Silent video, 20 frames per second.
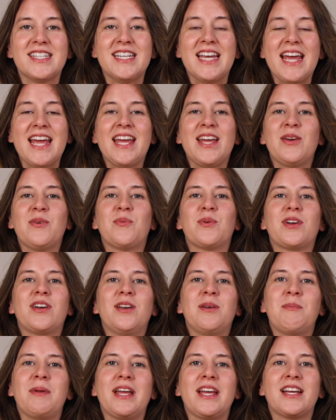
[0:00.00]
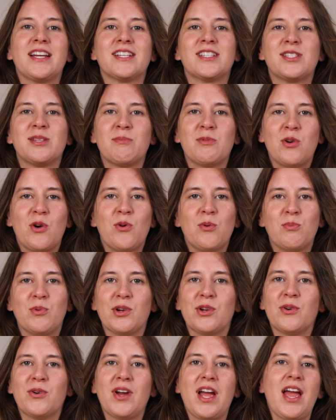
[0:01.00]
Today we're gonna make some cold
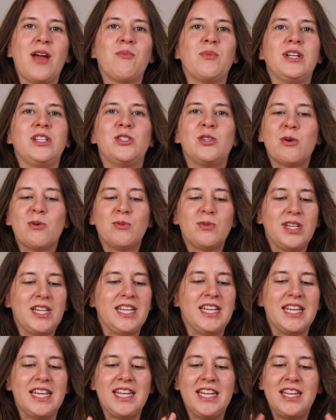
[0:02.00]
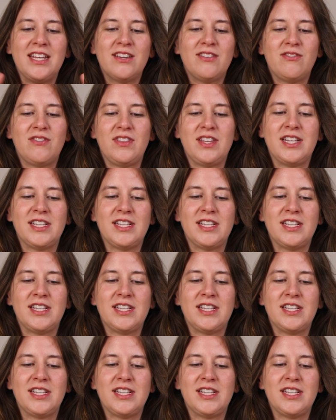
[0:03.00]
brew, and we don't need any of